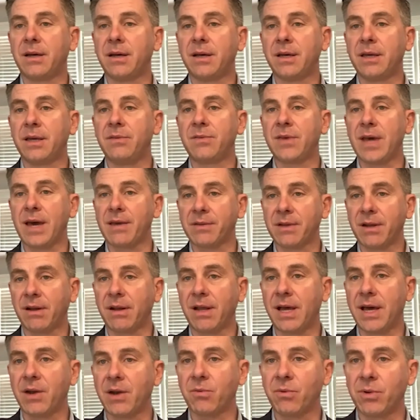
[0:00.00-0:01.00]
and South
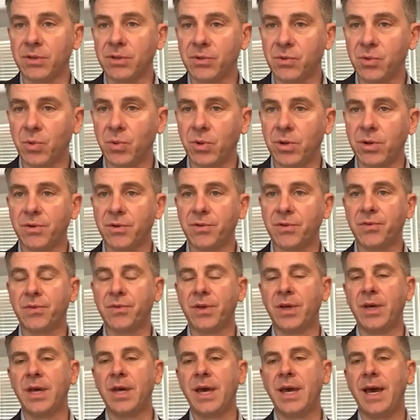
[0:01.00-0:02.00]
Carolina Realtors,
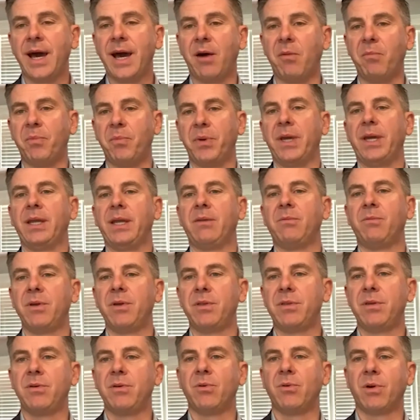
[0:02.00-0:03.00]
helping
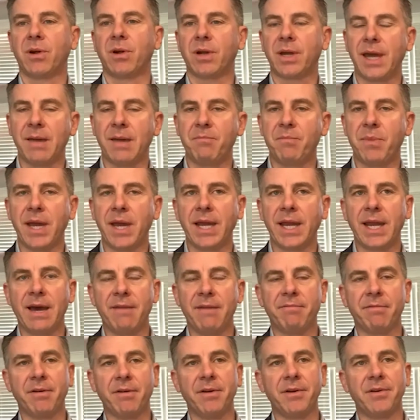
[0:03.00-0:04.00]
with your campaign
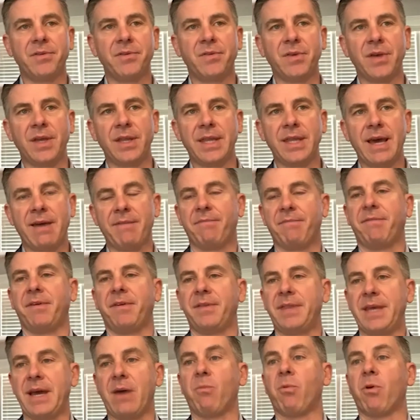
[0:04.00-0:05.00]
efforts. And
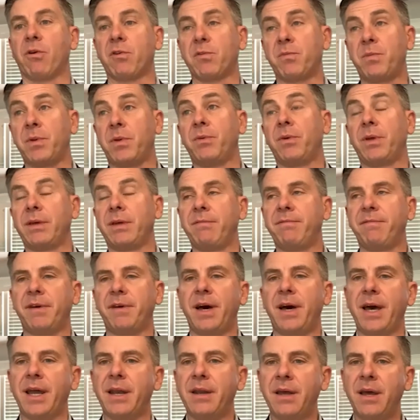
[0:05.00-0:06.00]
that work's been really
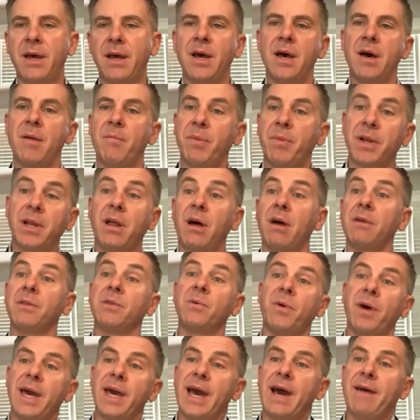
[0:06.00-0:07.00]
fun. But along
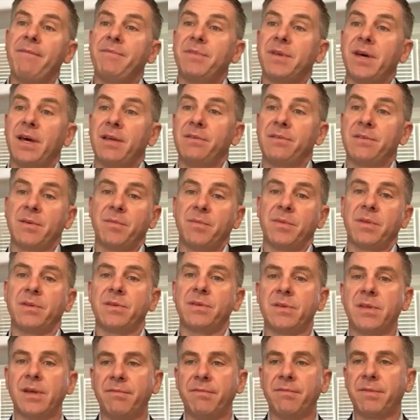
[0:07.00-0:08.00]
the way, I've done some of the
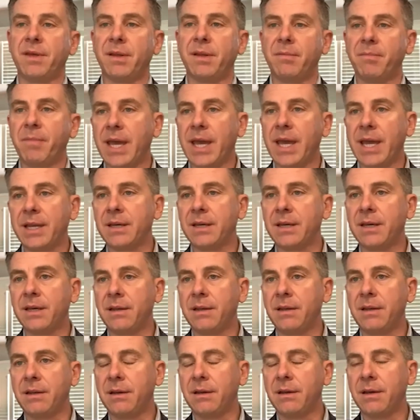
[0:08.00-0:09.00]
stuff that Amanda
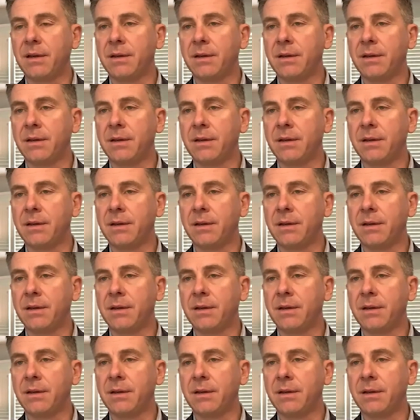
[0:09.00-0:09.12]
and